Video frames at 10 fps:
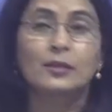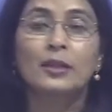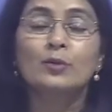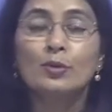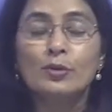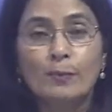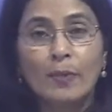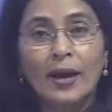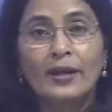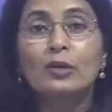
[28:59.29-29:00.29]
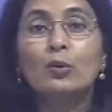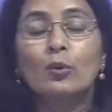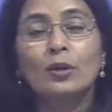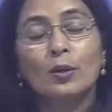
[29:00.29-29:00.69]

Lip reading: they don't buy gold.